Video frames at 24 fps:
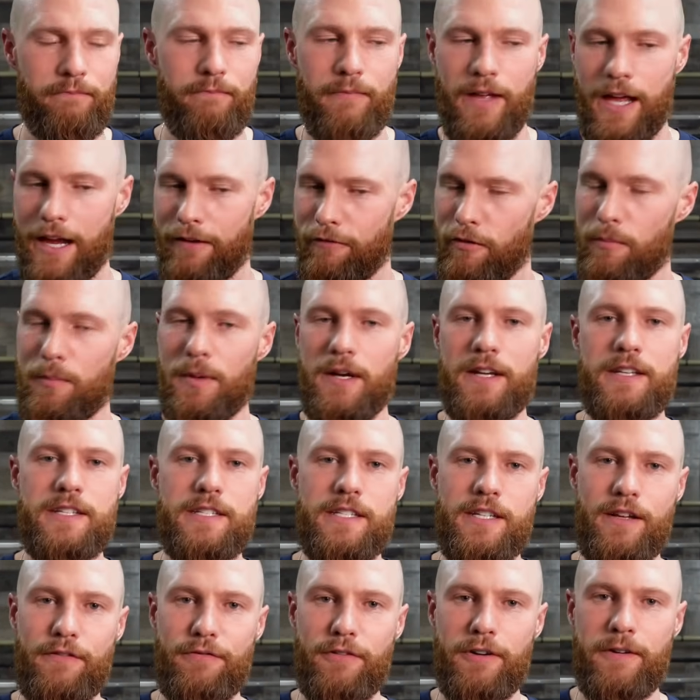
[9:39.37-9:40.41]
Everybody's
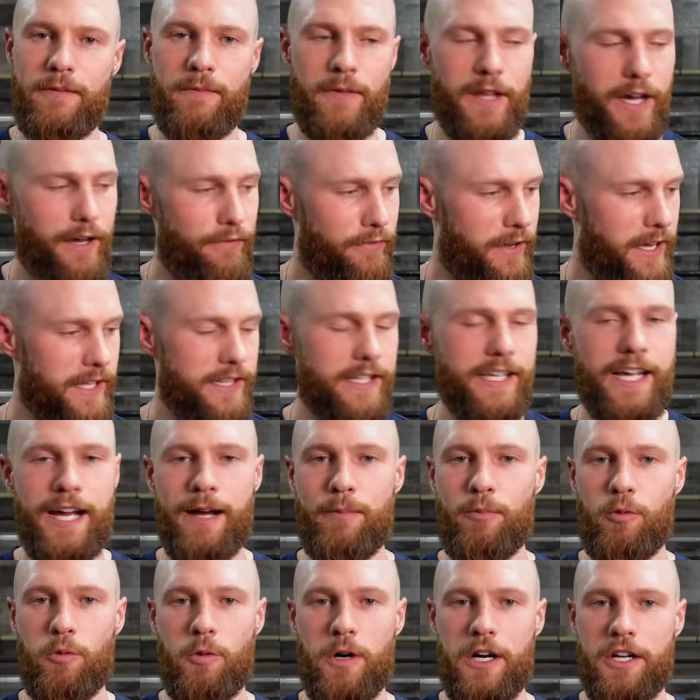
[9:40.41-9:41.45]
different. I've had the
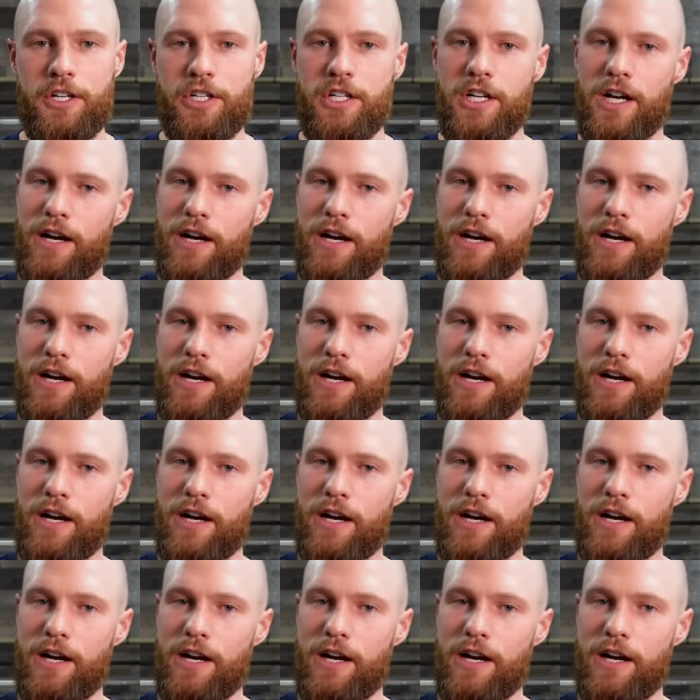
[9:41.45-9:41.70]
Apple Watch.